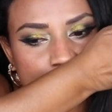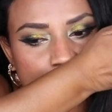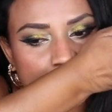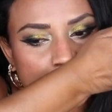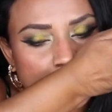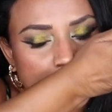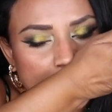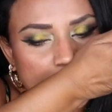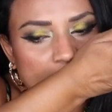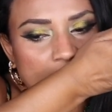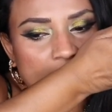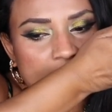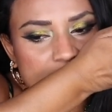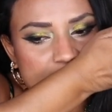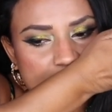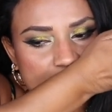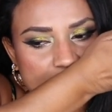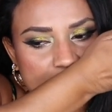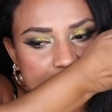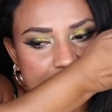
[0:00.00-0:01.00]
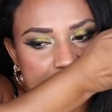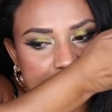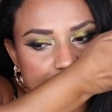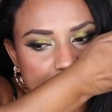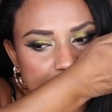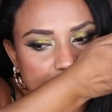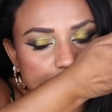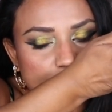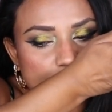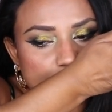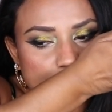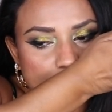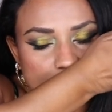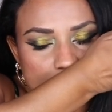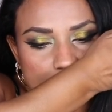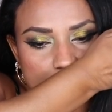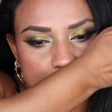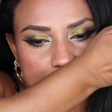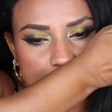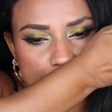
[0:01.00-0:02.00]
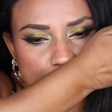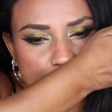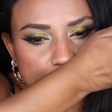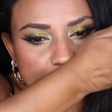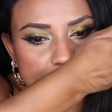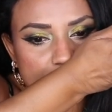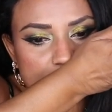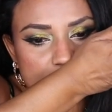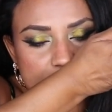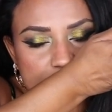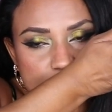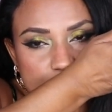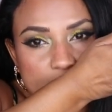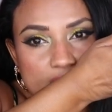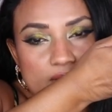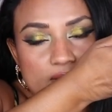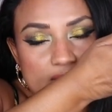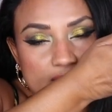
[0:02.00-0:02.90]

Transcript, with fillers: Again, I think I smell the coconut more in this one,